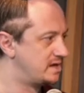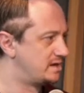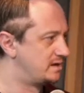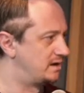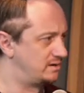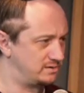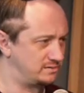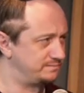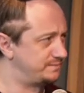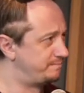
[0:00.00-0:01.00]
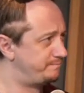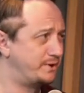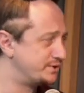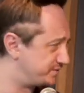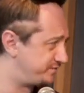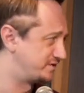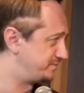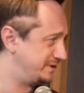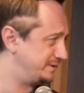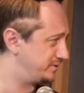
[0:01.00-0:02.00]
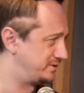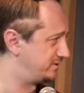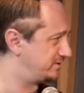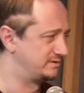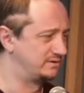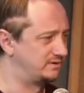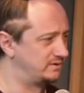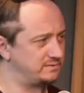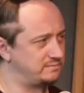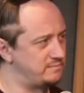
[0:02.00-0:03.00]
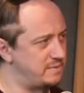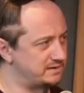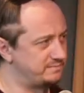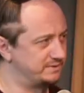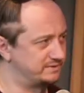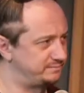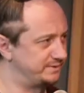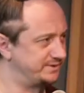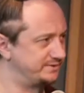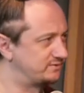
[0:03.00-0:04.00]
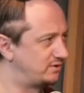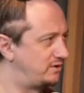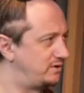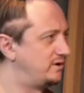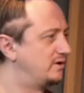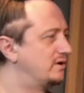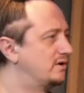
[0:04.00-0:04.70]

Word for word: uh, a bunch of other people. Uh, Mike Miller played guitar.